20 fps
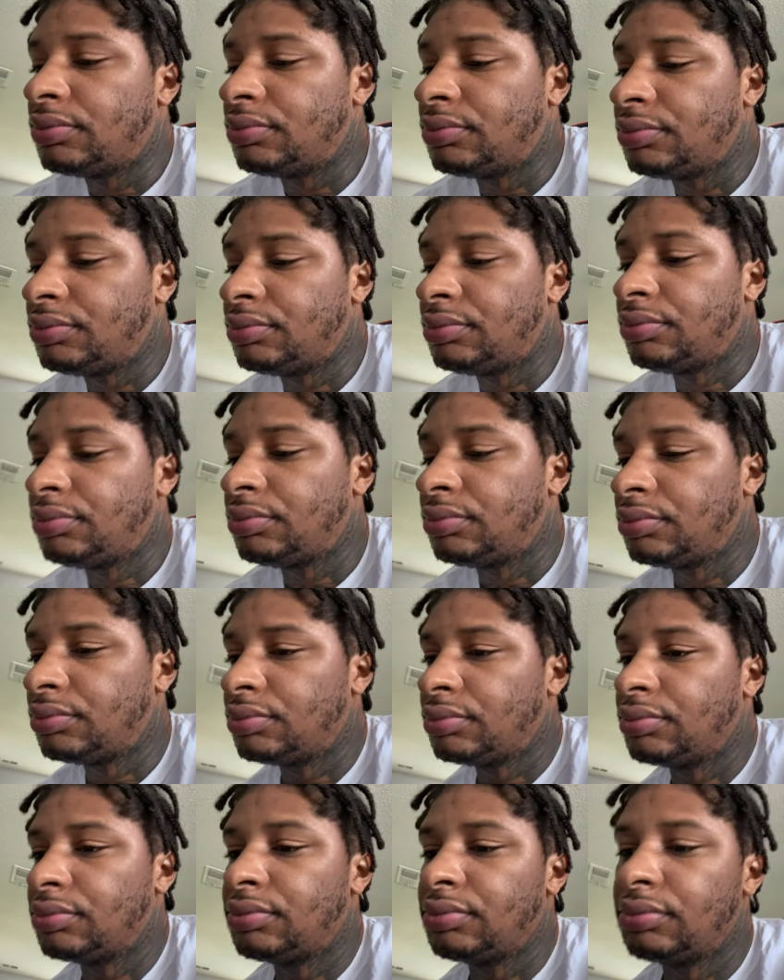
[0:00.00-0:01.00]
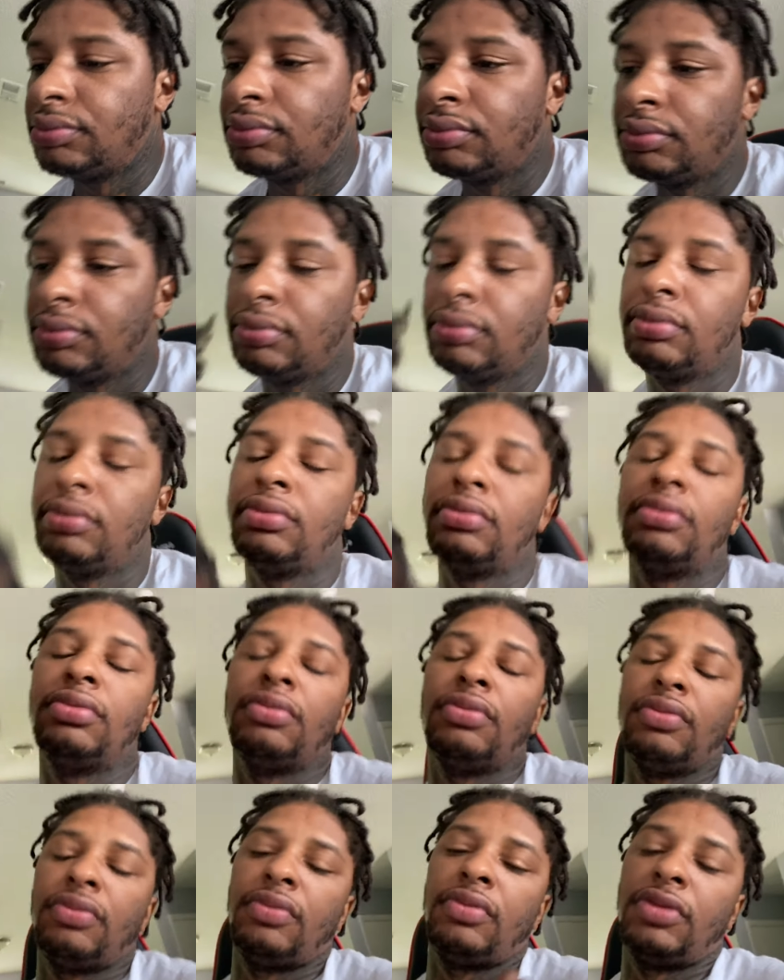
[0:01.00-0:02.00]

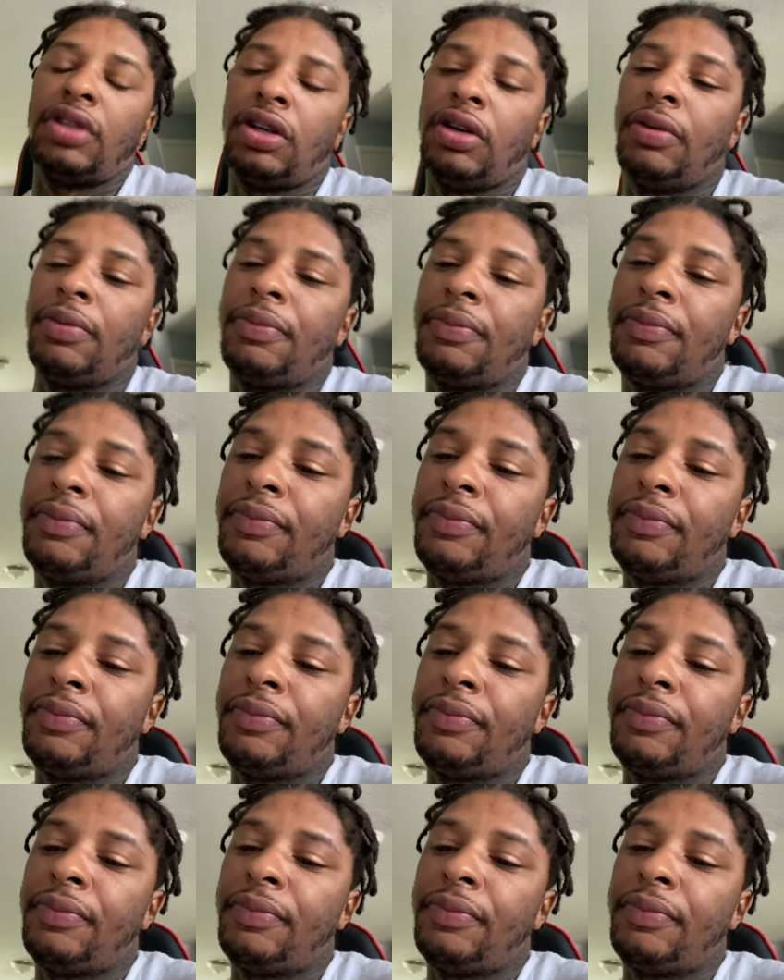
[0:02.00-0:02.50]
(silence)